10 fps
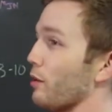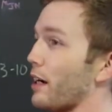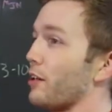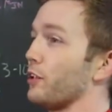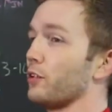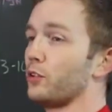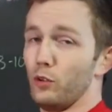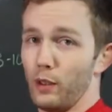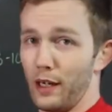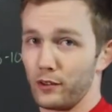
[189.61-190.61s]
round, you can do 2
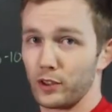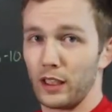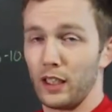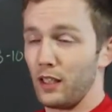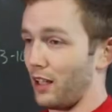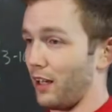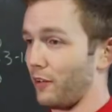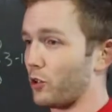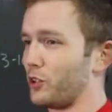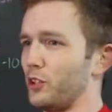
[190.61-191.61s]
rounds. Of
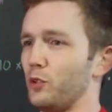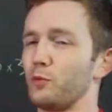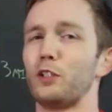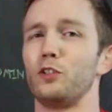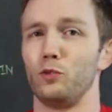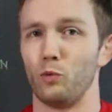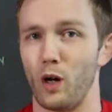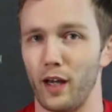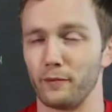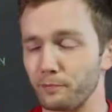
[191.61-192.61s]
course, you can do as much as you
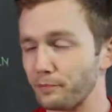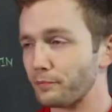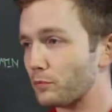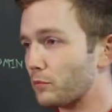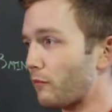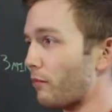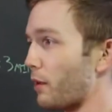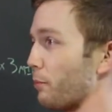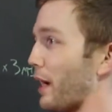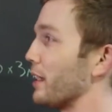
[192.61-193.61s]
want,
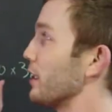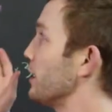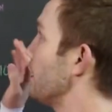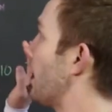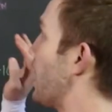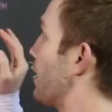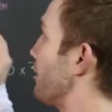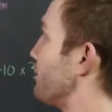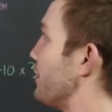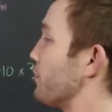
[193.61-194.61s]
but
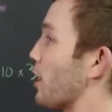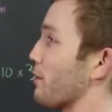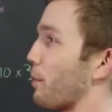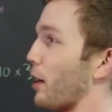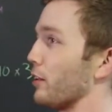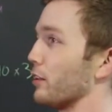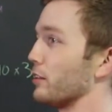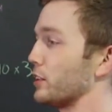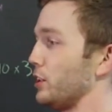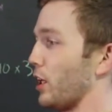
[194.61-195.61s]
if you have a partner, I
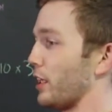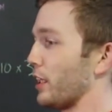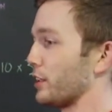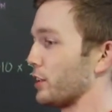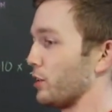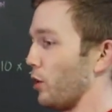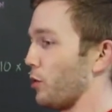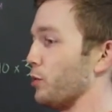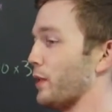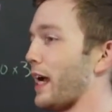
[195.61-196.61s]
have to go
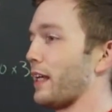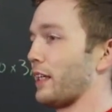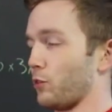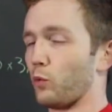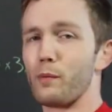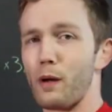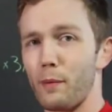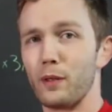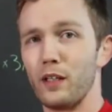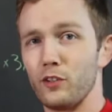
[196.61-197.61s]
through that as a warm-up,
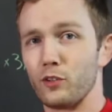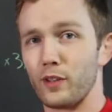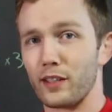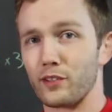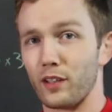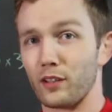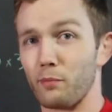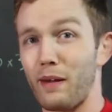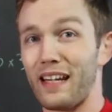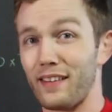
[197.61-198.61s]
so that's not the
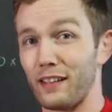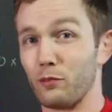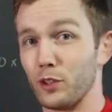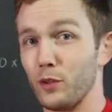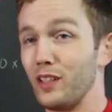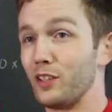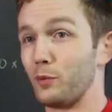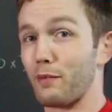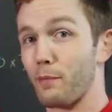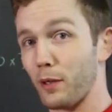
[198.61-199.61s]
main thing we're doing because we
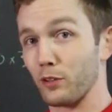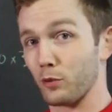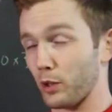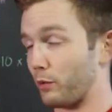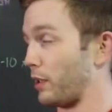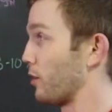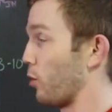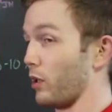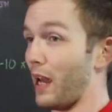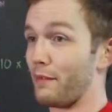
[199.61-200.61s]
have a partner to work with
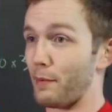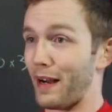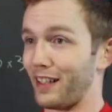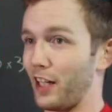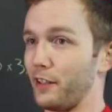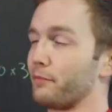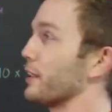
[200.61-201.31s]
or a heavy bag to hit.